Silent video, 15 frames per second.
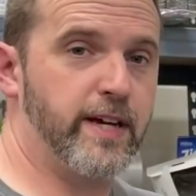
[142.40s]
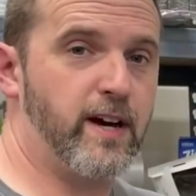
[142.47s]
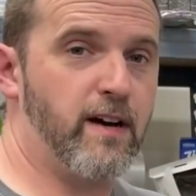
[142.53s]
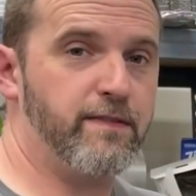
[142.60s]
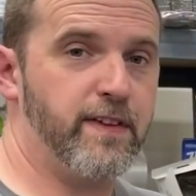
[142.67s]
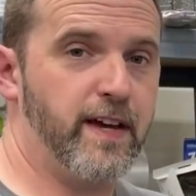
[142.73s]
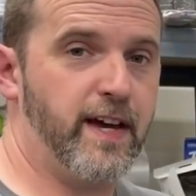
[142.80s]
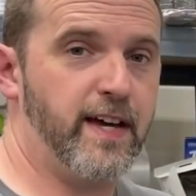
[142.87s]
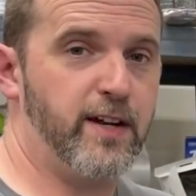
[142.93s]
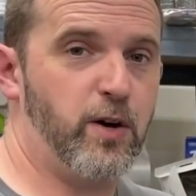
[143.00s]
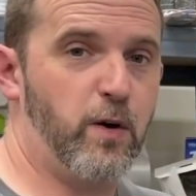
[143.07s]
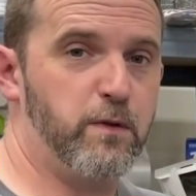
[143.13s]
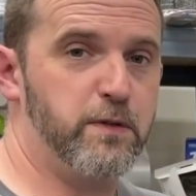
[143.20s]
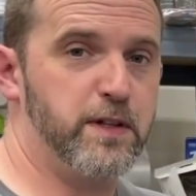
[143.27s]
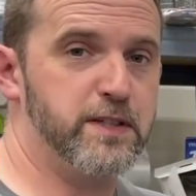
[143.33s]
off the head.
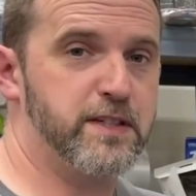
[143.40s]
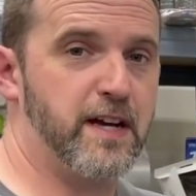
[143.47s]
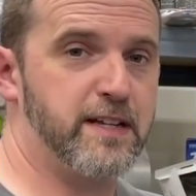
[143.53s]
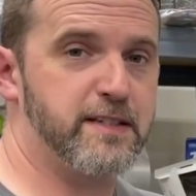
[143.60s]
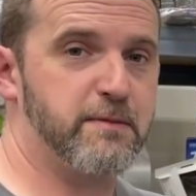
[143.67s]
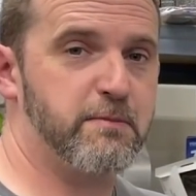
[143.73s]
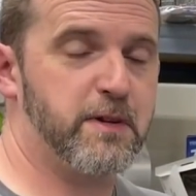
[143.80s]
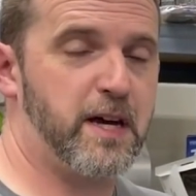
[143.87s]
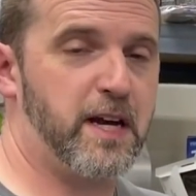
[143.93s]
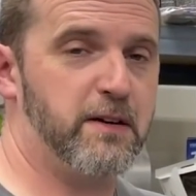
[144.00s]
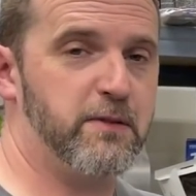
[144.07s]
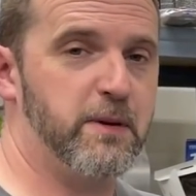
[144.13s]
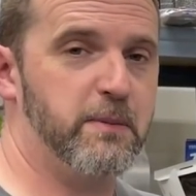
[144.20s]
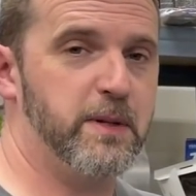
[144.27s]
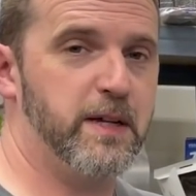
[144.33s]
Hopefully it's got some kind
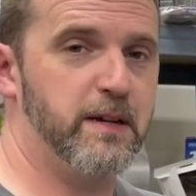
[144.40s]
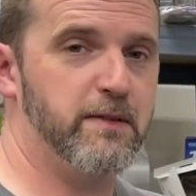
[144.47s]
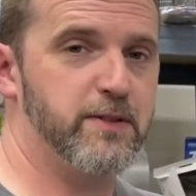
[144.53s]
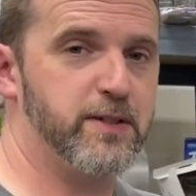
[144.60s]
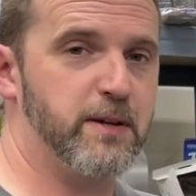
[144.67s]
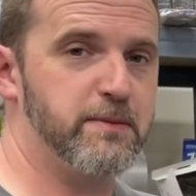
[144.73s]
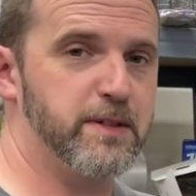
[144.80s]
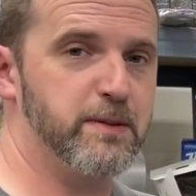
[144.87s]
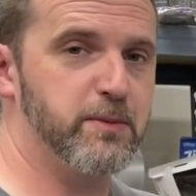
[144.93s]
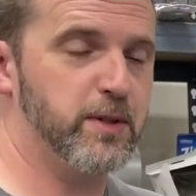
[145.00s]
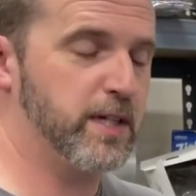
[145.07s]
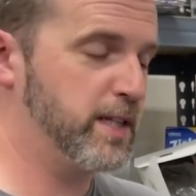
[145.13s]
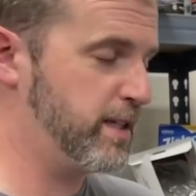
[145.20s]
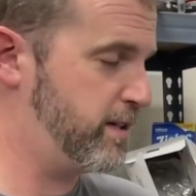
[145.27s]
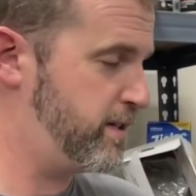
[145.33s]
of remnant of something
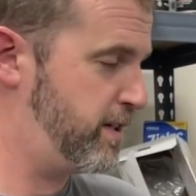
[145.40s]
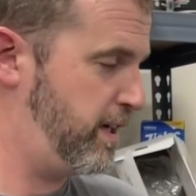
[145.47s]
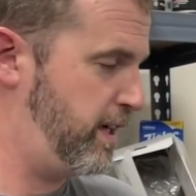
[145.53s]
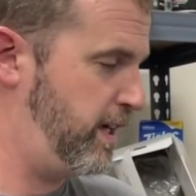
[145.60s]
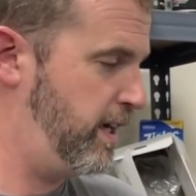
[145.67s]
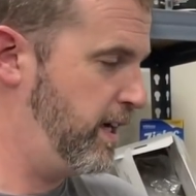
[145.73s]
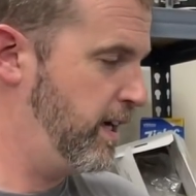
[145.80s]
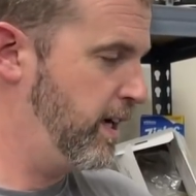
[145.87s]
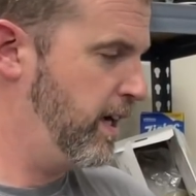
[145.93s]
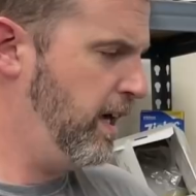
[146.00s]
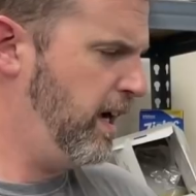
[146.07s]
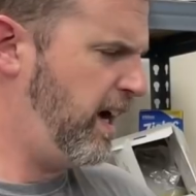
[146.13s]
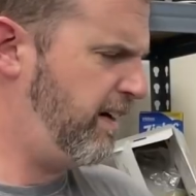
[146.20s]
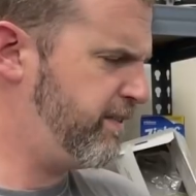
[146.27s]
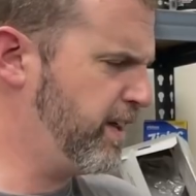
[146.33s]
we'll get to see.
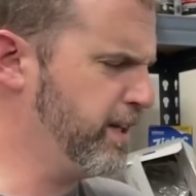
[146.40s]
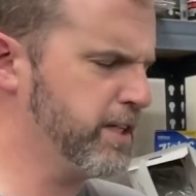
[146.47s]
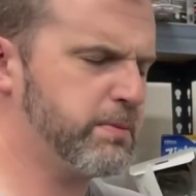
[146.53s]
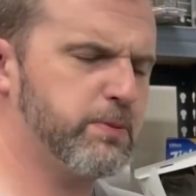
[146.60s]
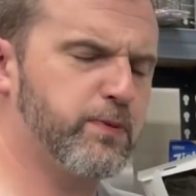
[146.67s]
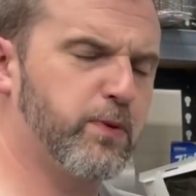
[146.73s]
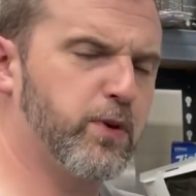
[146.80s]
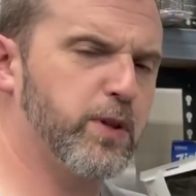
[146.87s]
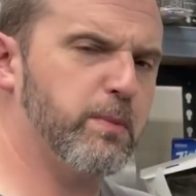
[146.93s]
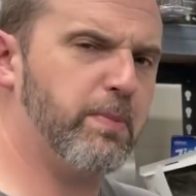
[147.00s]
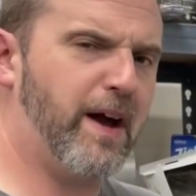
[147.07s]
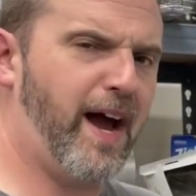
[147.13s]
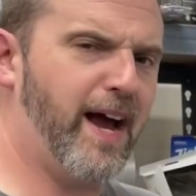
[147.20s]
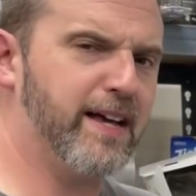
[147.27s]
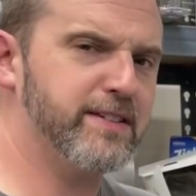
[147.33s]
I've done this before in the
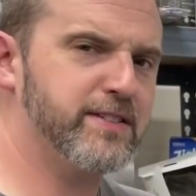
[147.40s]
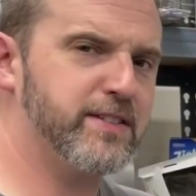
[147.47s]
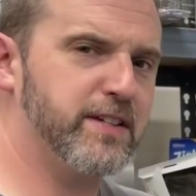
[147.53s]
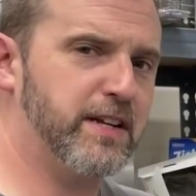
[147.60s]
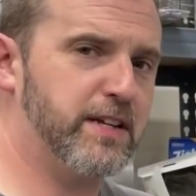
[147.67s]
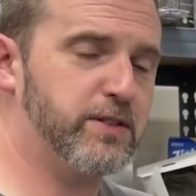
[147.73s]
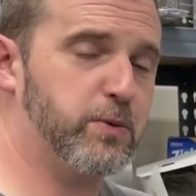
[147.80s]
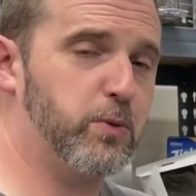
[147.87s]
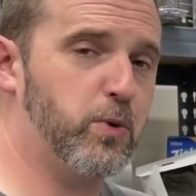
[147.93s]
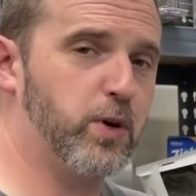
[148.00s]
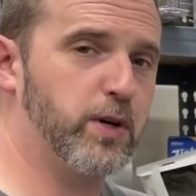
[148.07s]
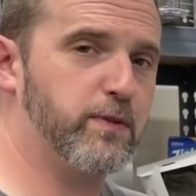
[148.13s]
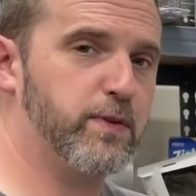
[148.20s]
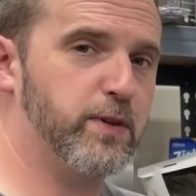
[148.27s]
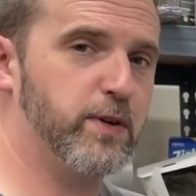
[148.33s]
past, and as a
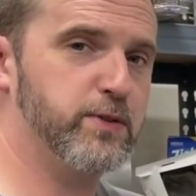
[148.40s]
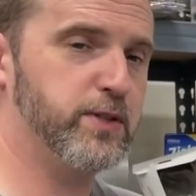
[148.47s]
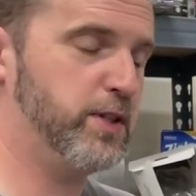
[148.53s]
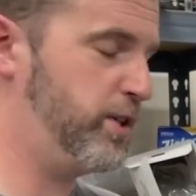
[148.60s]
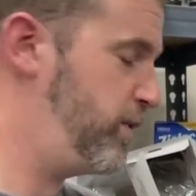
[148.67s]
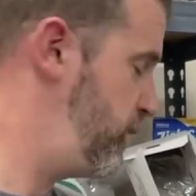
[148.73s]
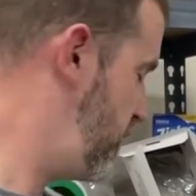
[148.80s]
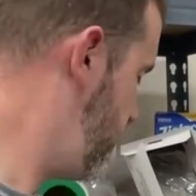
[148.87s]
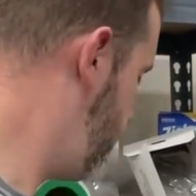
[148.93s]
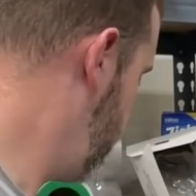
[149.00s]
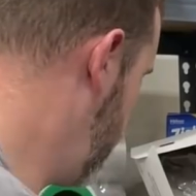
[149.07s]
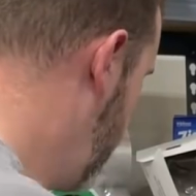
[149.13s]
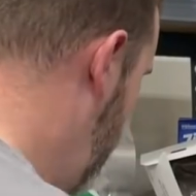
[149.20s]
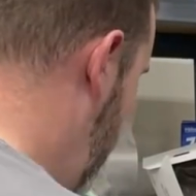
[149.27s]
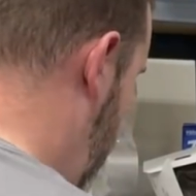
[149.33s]
warning for those that do it,
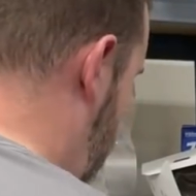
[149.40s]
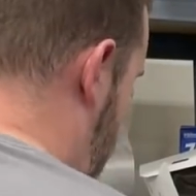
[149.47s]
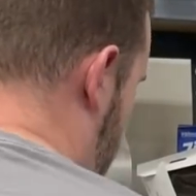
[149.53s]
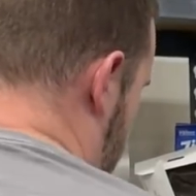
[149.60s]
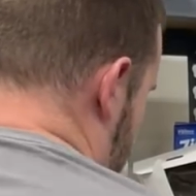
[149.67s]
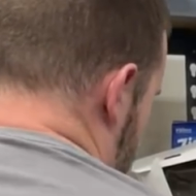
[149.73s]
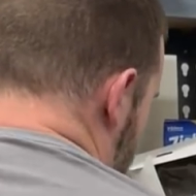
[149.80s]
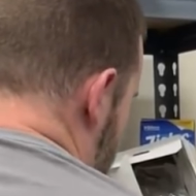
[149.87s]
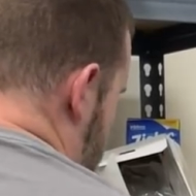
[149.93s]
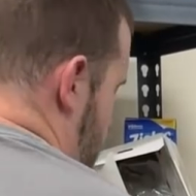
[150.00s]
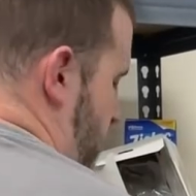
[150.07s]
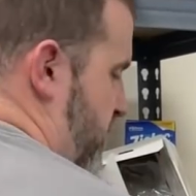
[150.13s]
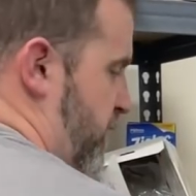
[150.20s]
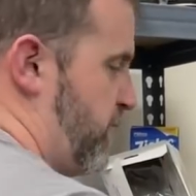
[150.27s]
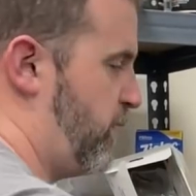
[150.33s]
if you
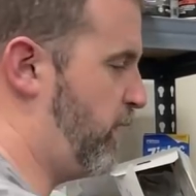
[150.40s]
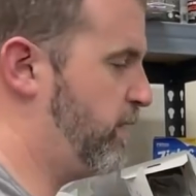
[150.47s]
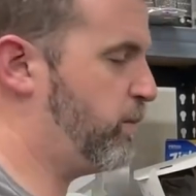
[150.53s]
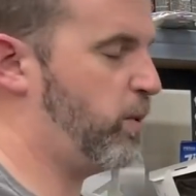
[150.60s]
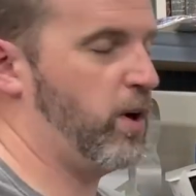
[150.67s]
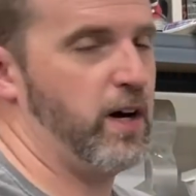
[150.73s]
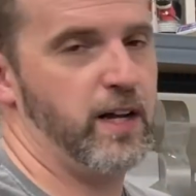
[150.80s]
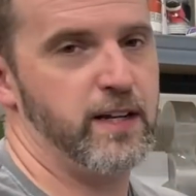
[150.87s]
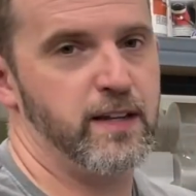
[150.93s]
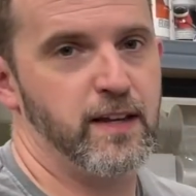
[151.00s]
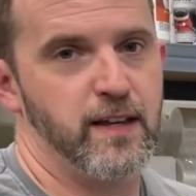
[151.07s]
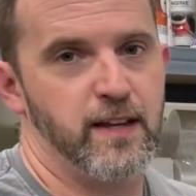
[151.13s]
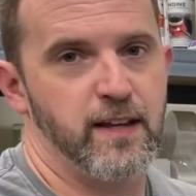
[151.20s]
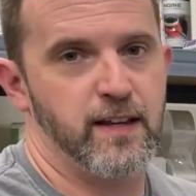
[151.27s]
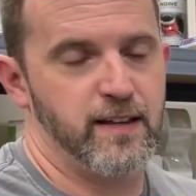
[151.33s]
leave it on one,
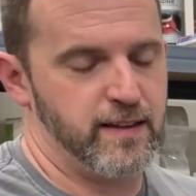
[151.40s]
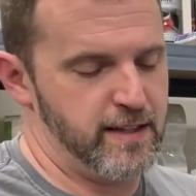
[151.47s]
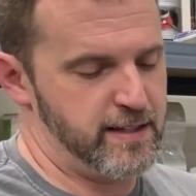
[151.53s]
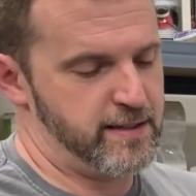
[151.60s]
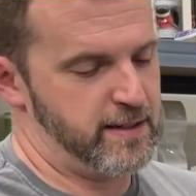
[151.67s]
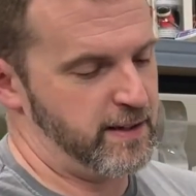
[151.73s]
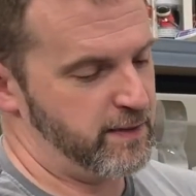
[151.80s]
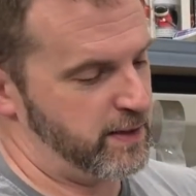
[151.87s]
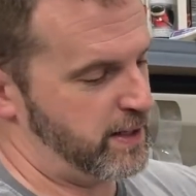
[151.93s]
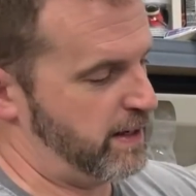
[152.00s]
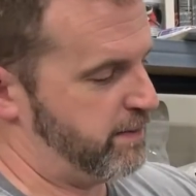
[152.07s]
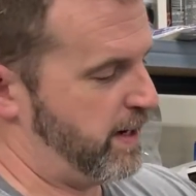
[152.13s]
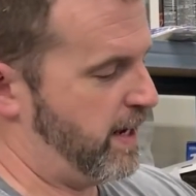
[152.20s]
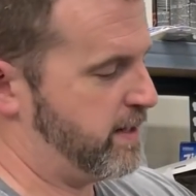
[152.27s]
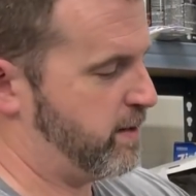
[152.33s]
this
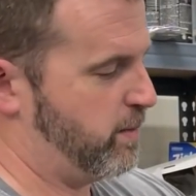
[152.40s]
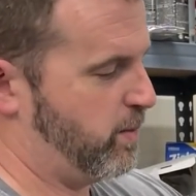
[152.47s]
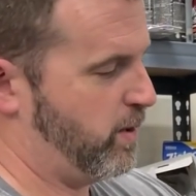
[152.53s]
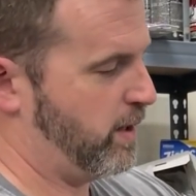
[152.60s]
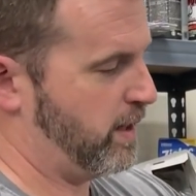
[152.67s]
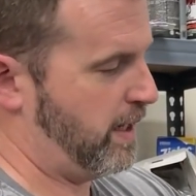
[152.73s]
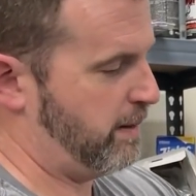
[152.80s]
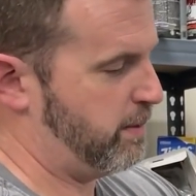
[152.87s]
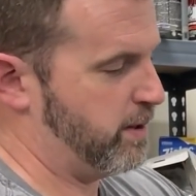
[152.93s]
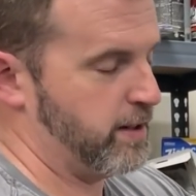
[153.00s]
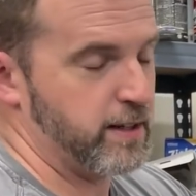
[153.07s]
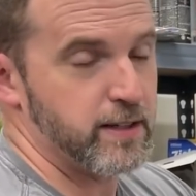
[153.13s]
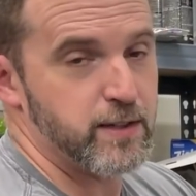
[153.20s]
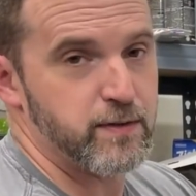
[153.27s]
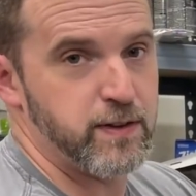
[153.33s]
even has a warning label that it's